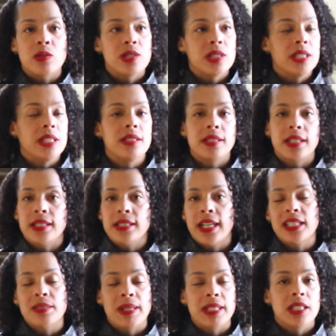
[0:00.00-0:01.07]
She sent a
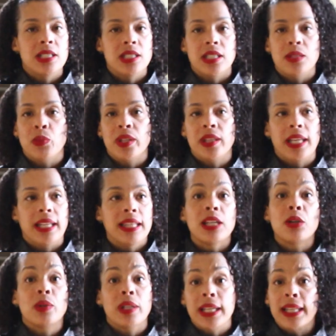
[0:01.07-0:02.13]
text message, and with
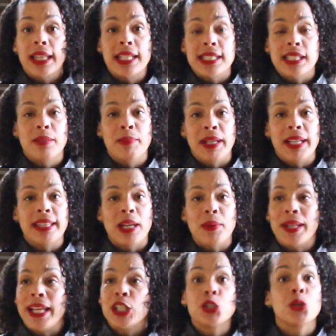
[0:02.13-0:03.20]
literally in less than a minute, they were
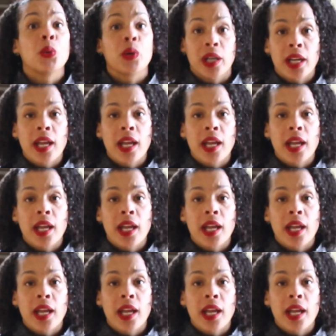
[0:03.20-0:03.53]
like, sure.